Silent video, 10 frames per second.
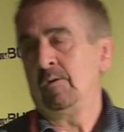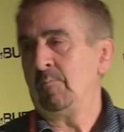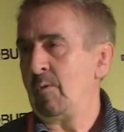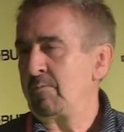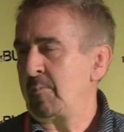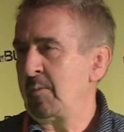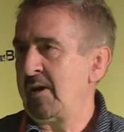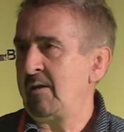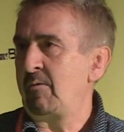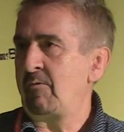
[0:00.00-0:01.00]
well, probably
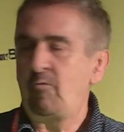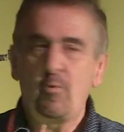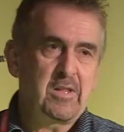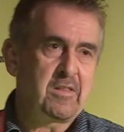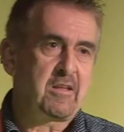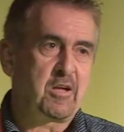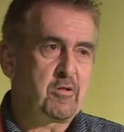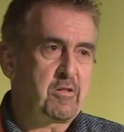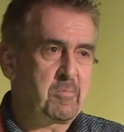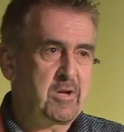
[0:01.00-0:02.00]
about 4 months ago,
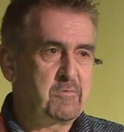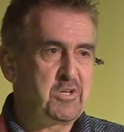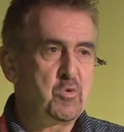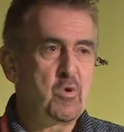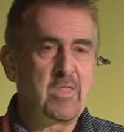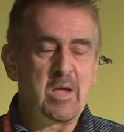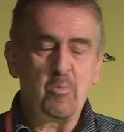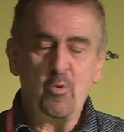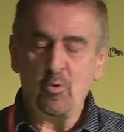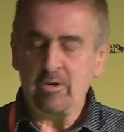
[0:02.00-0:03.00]
so I'm kind of new on their
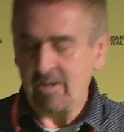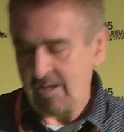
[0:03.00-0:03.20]
board.